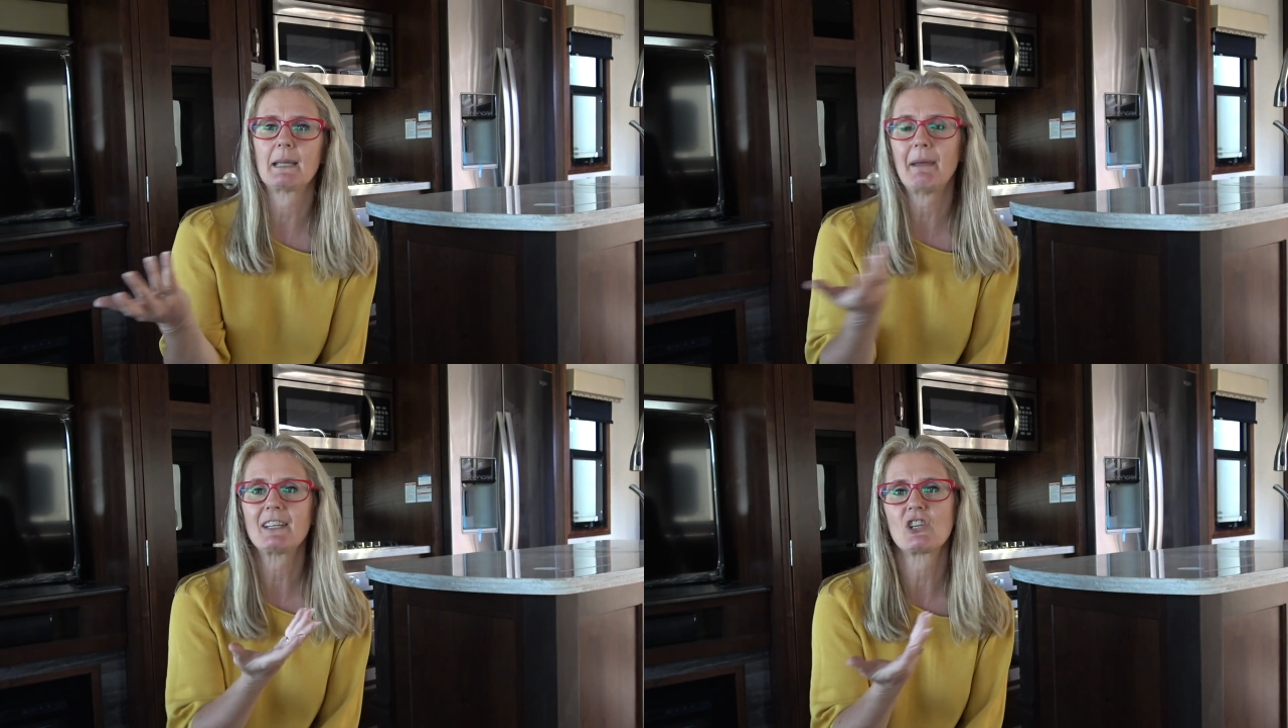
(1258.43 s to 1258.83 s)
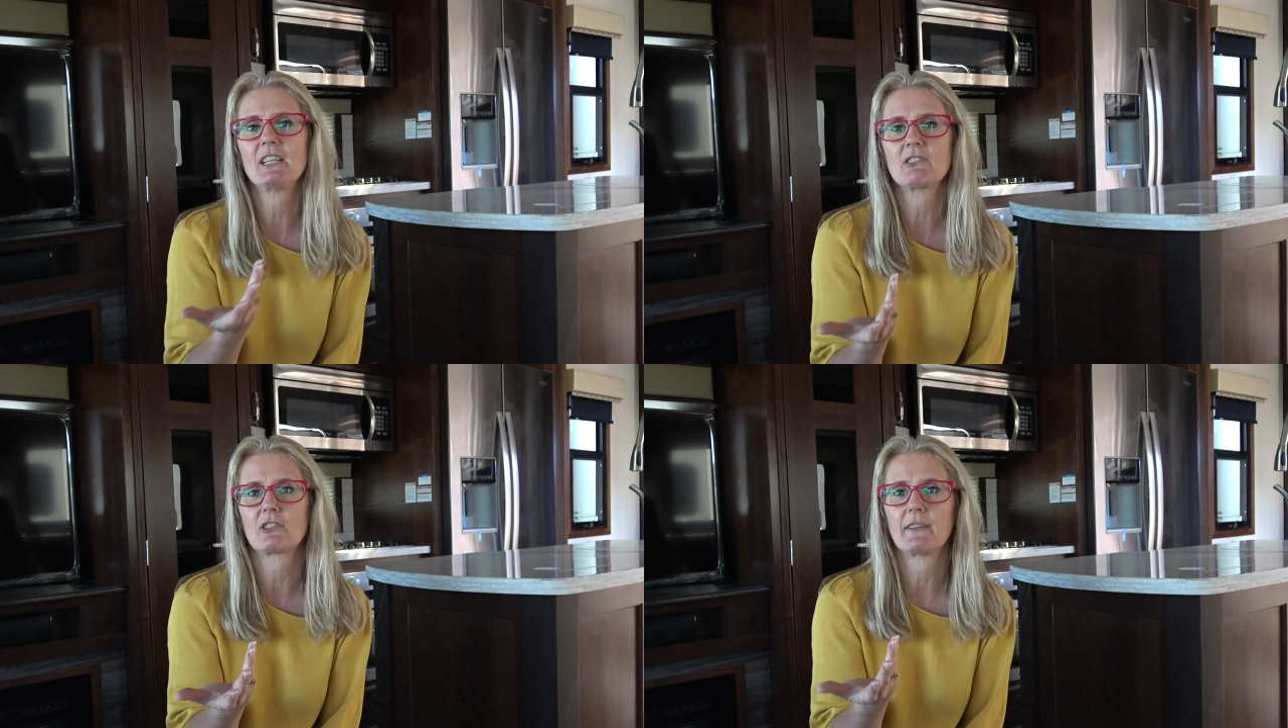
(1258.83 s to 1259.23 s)
they make
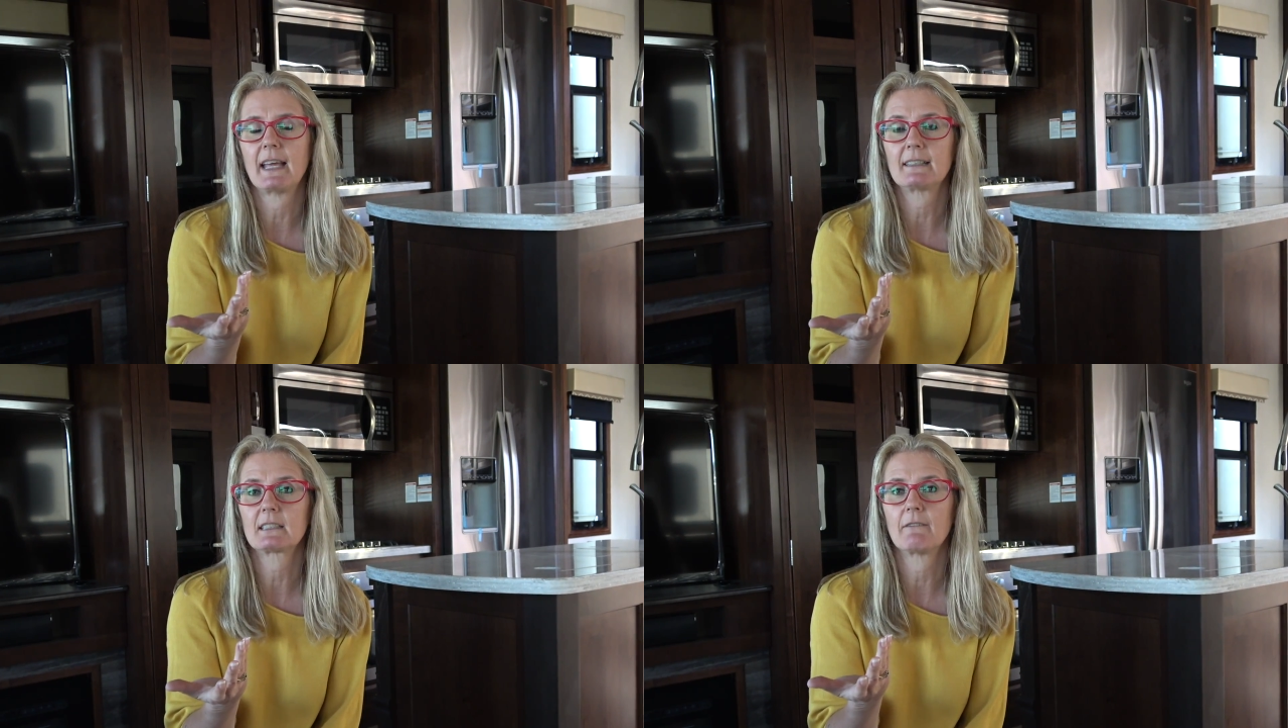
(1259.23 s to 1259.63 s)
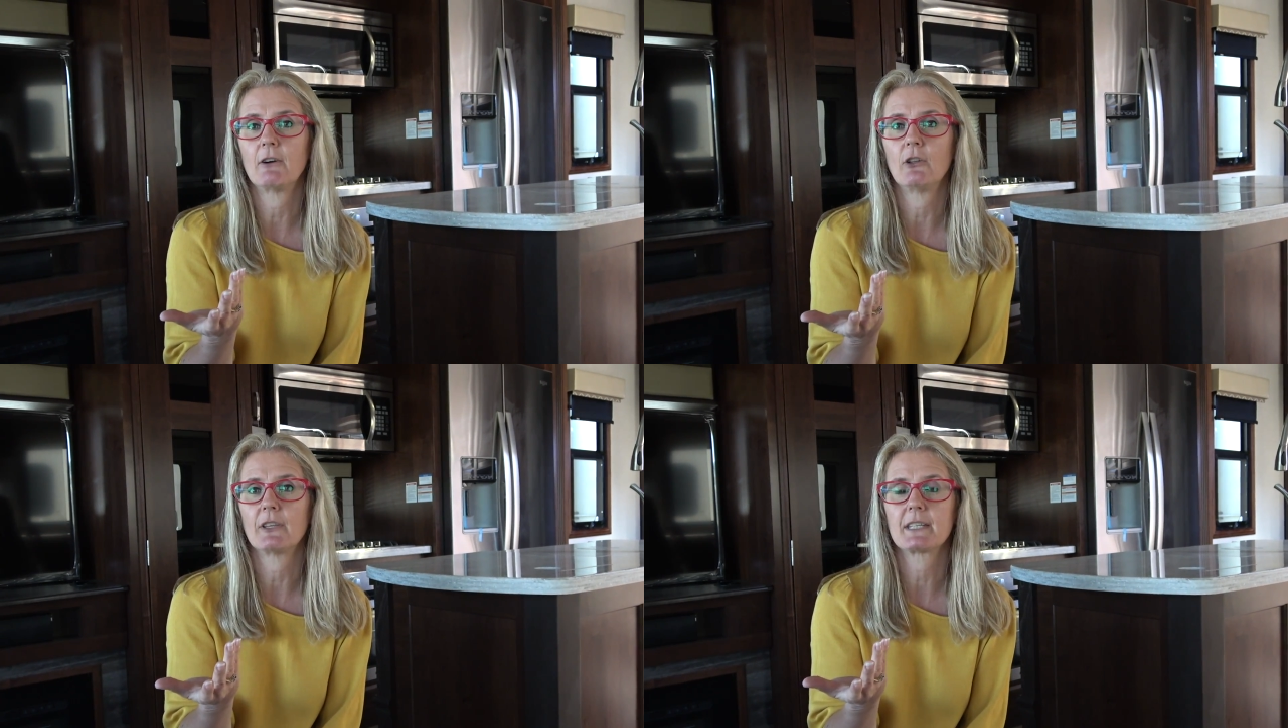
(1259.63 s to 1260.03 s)
changes on that stuff
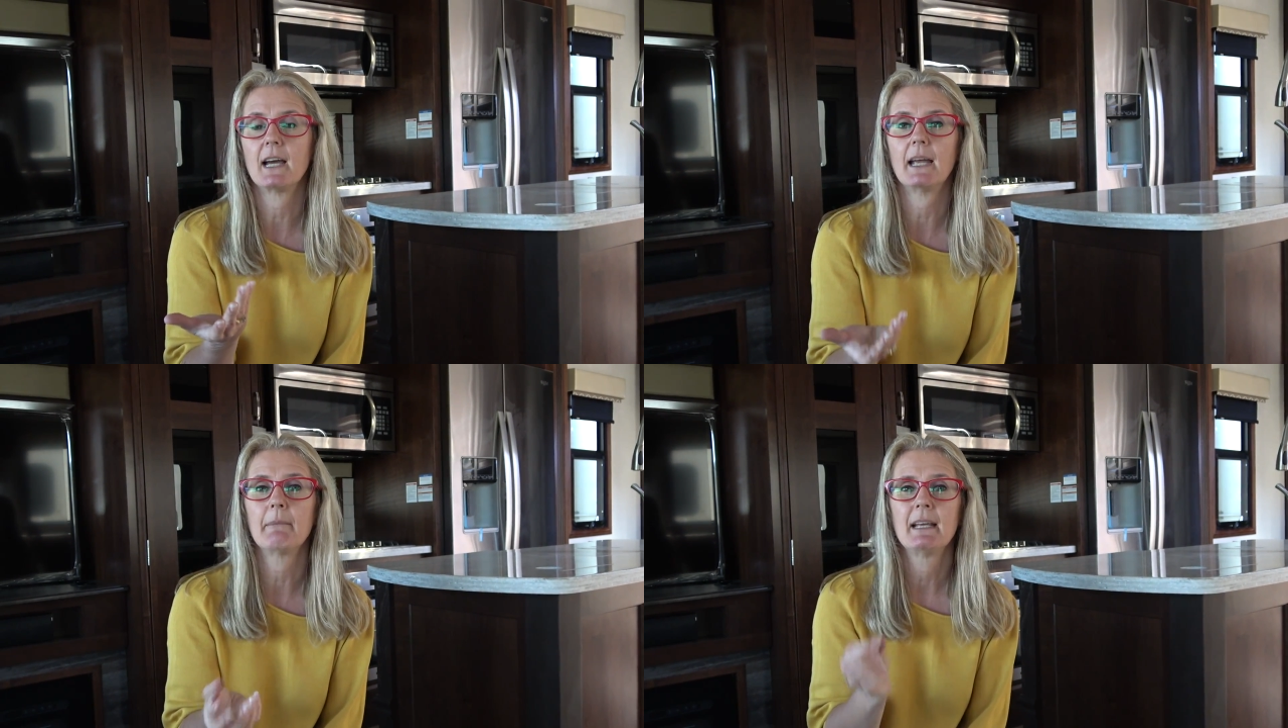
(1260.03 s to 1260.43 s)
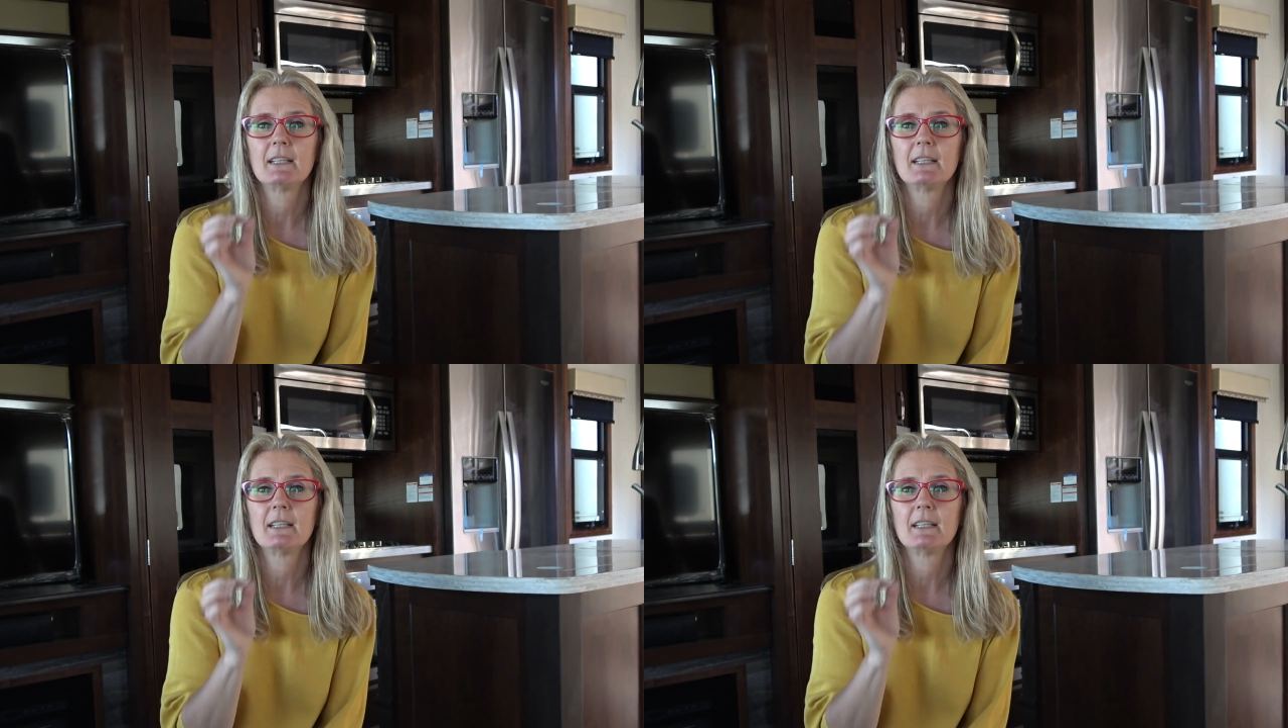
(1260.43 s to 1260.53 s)
all the time,